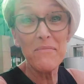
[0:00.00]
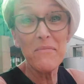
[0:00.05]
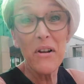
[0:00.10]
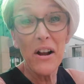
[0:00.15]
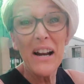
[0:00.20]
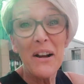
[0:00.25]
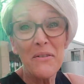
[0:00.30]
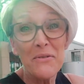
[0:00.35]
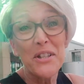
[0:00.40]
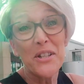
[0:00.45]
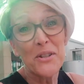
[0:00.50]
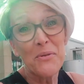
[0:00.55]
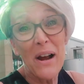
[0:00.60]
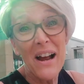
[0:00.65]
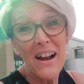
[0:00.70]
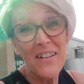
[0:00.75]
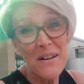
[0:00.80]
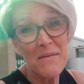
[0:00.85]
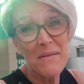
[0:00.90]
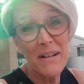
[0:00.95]
I'm not allowed to
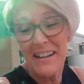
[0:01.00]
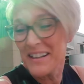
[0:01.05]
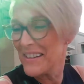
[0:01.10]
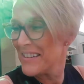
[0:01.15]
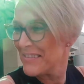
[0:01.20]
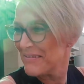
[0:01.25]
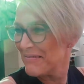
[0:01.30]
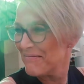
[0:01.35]
swear, am I?